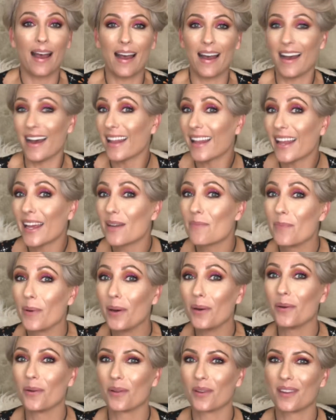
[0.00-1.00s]
I like
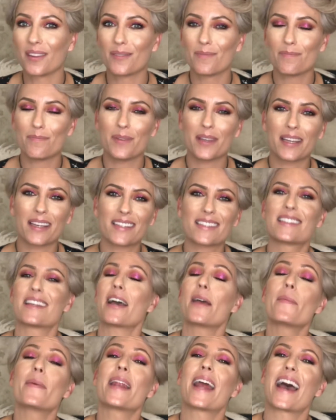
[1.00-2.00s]
both because
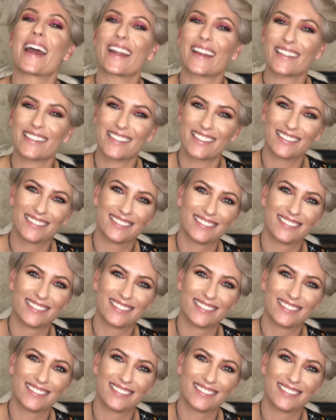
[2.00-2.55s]
I'm an addict.